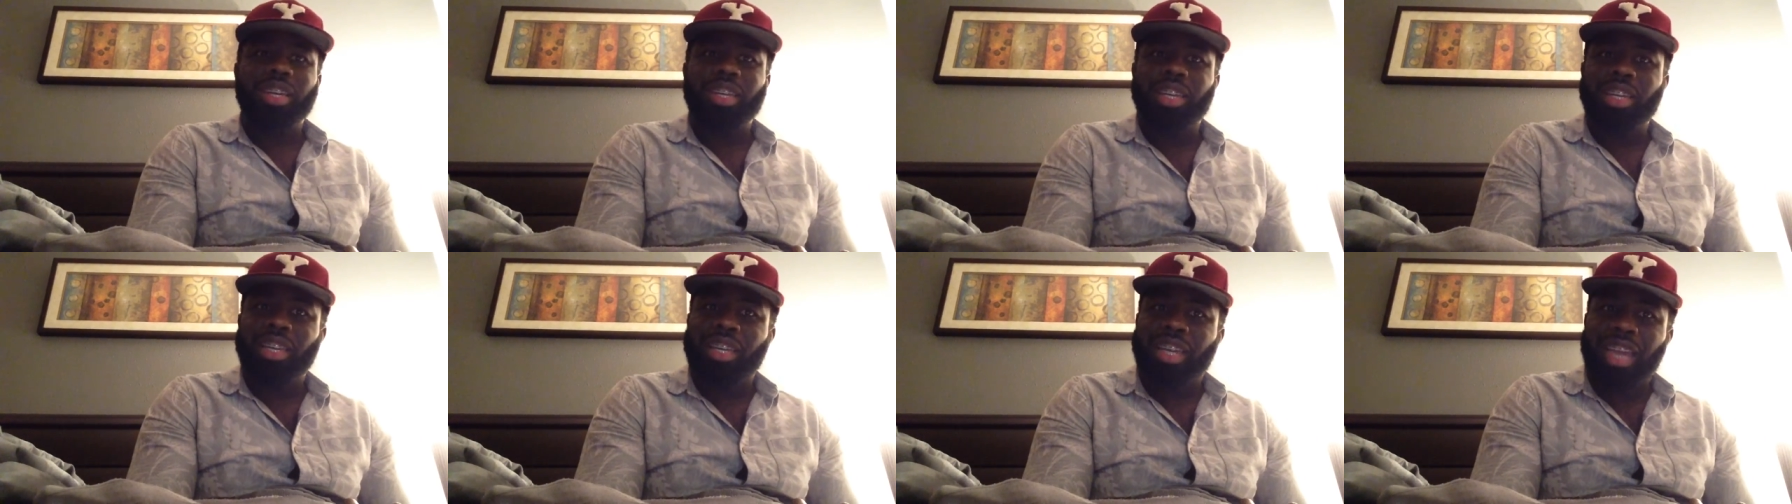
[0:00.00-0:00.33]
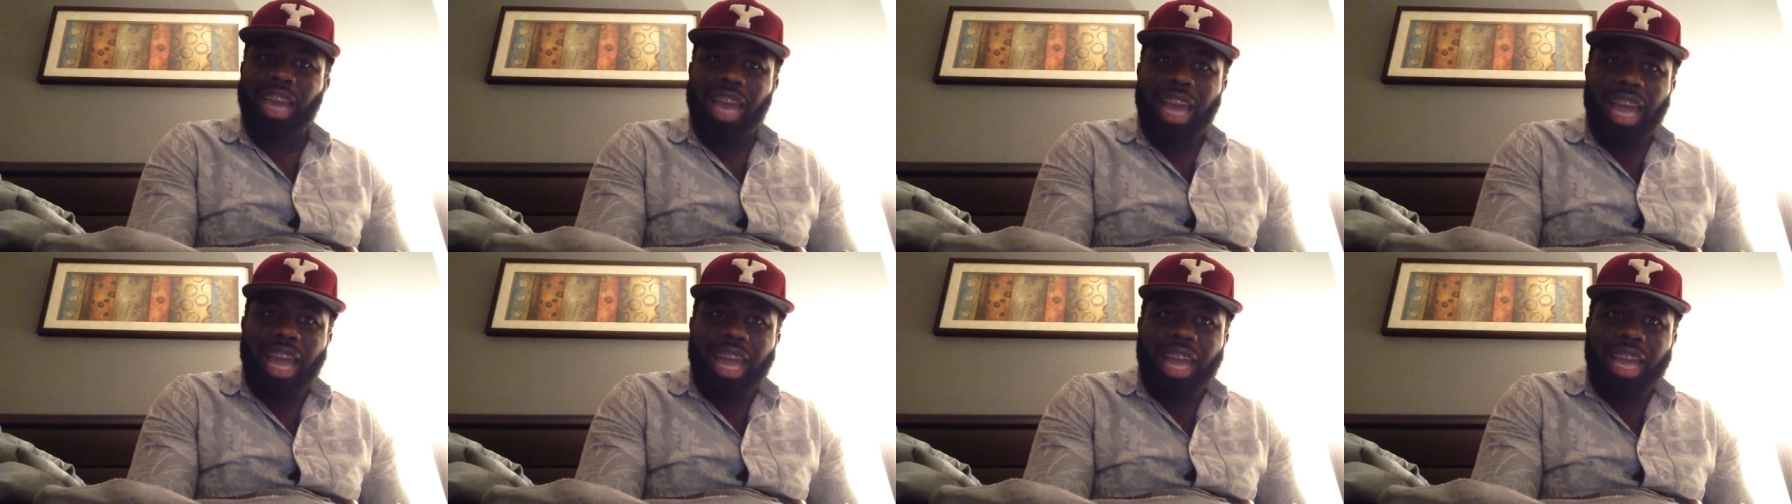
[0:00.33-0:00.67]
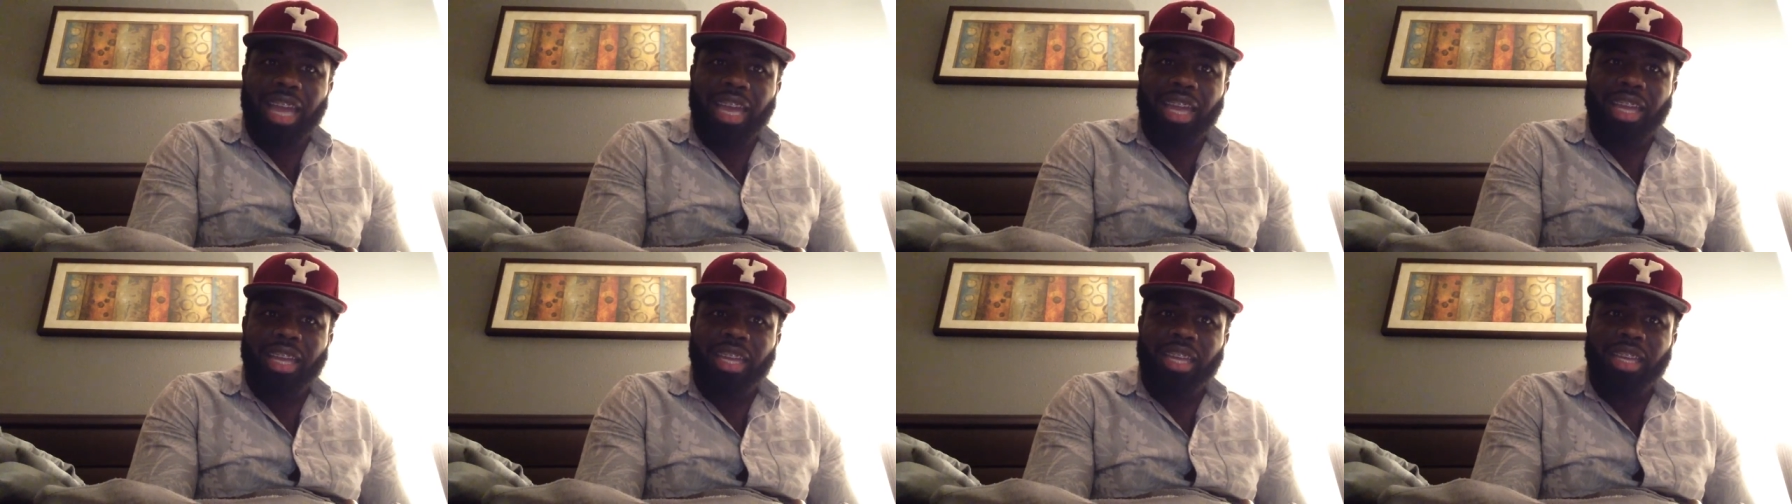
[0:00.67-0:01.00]
to die.
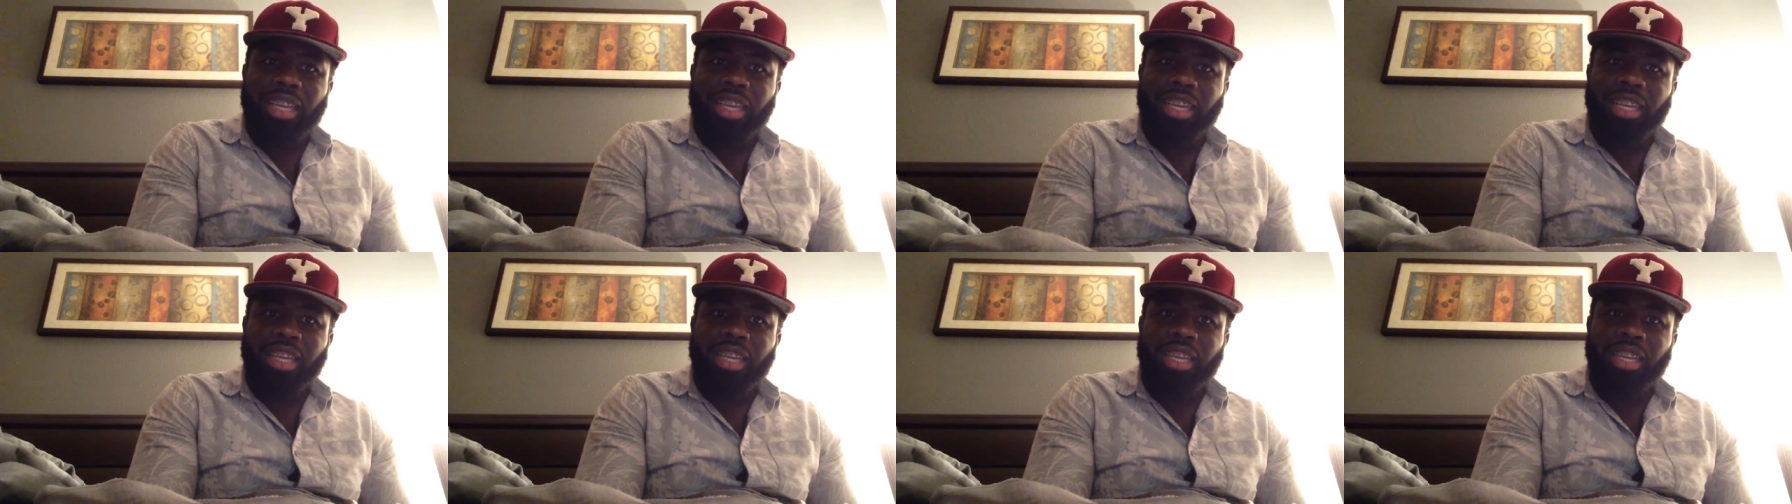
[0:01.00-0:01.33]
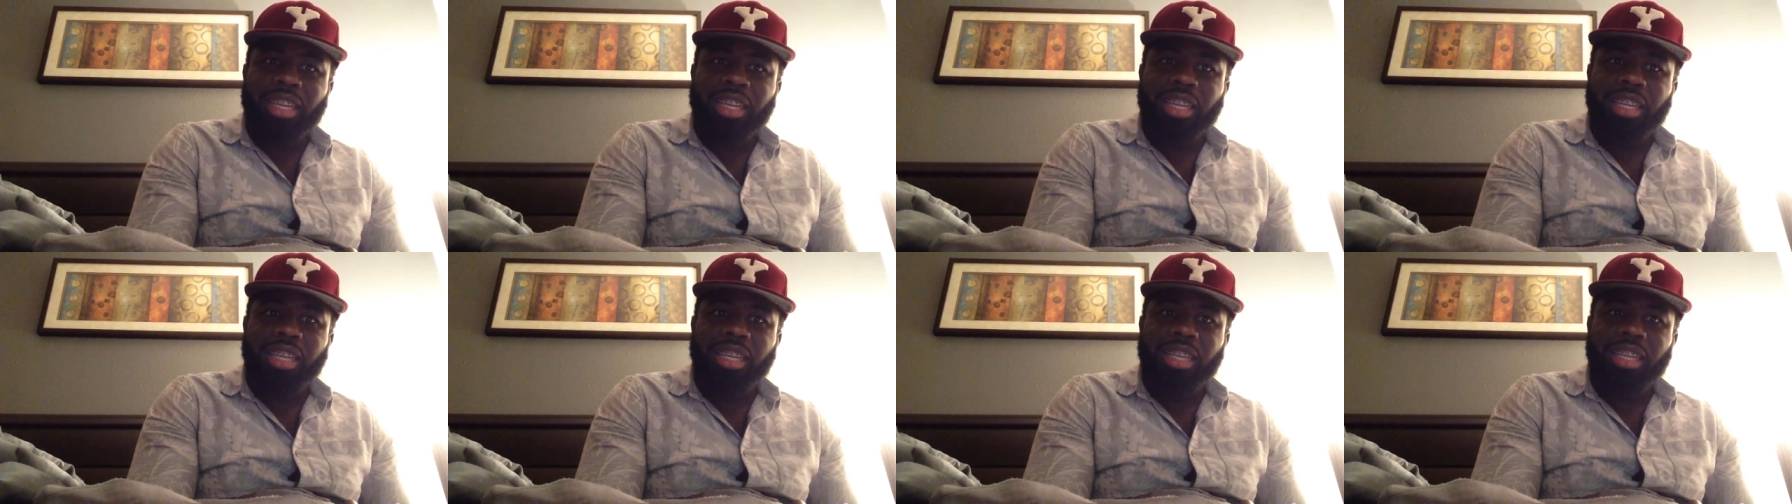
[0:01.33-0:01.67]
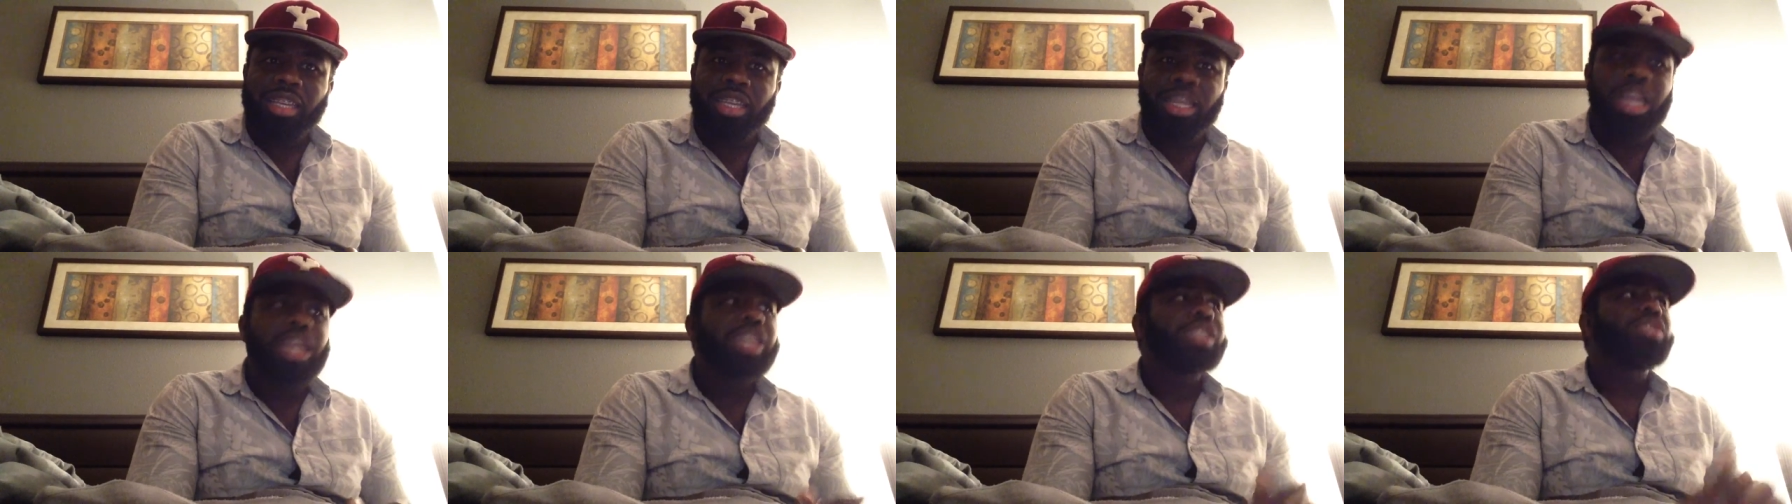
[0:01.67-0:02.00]

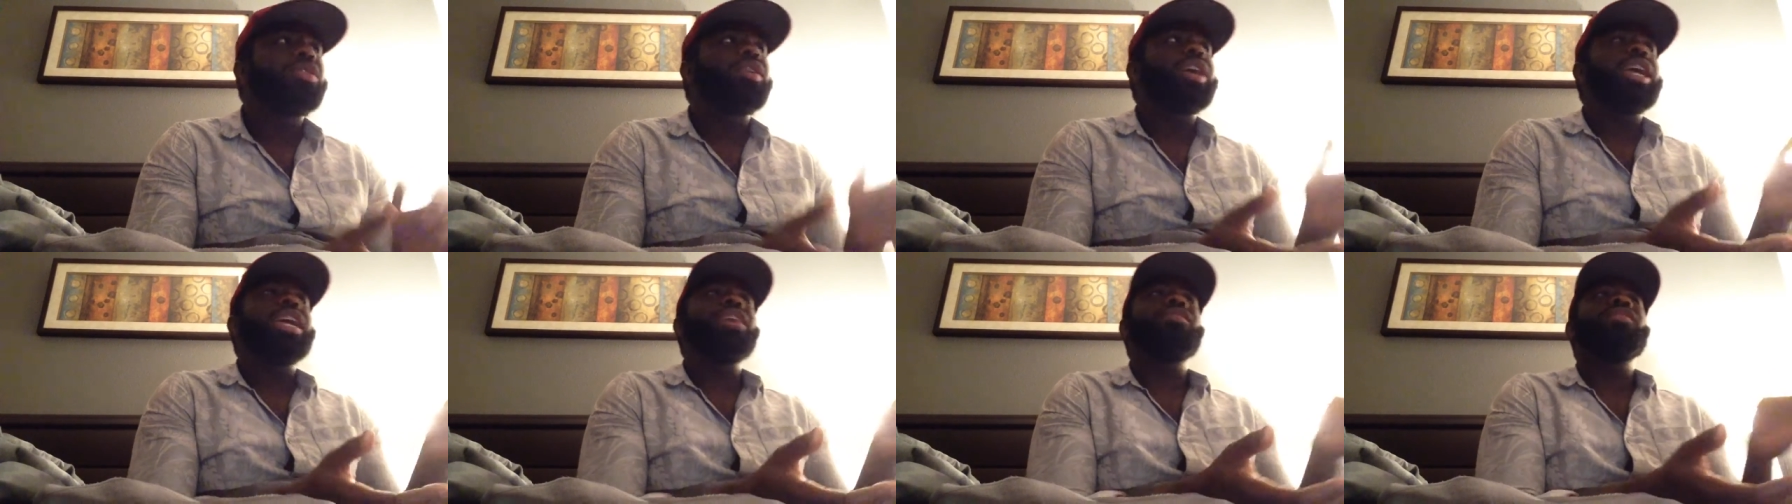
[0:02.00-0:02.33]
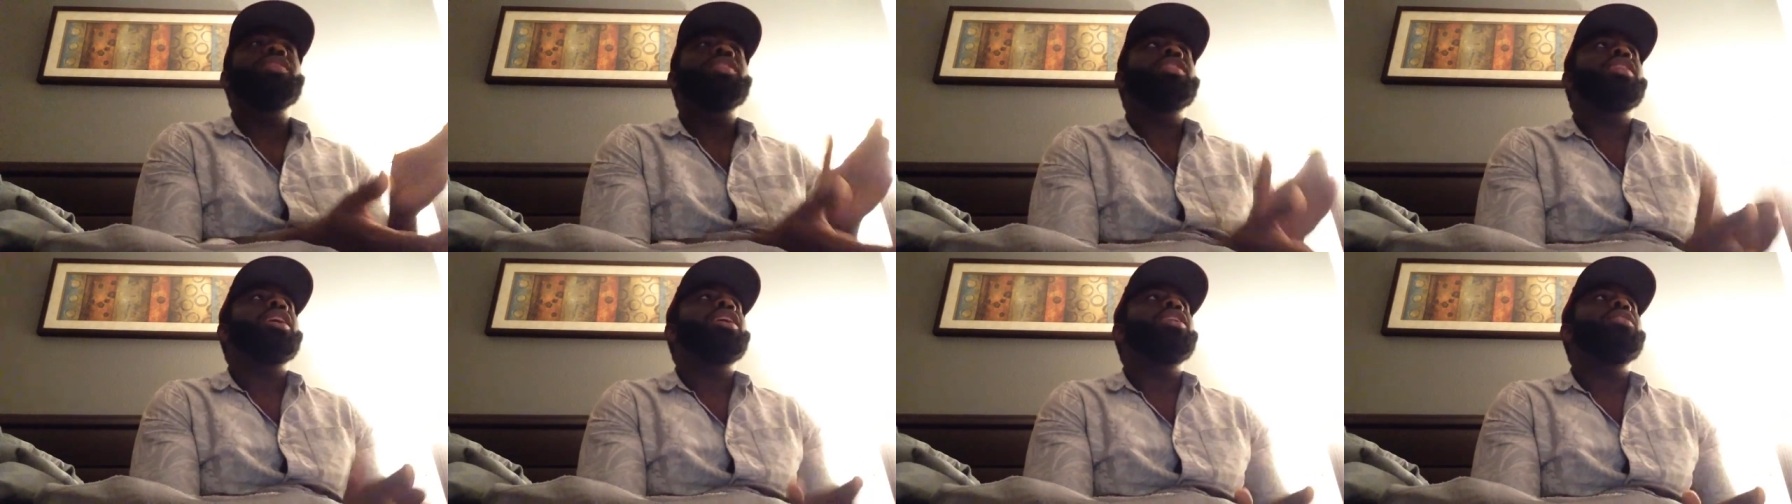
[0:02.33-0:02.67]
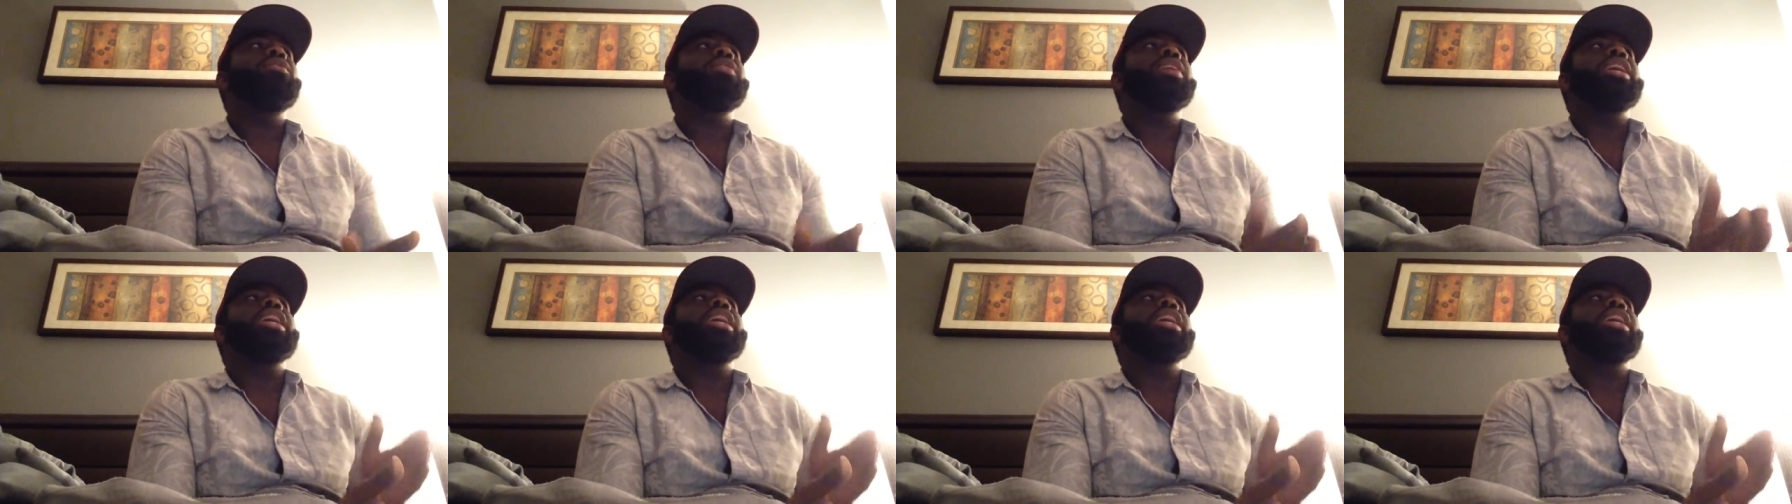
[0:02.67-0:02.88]
So even though,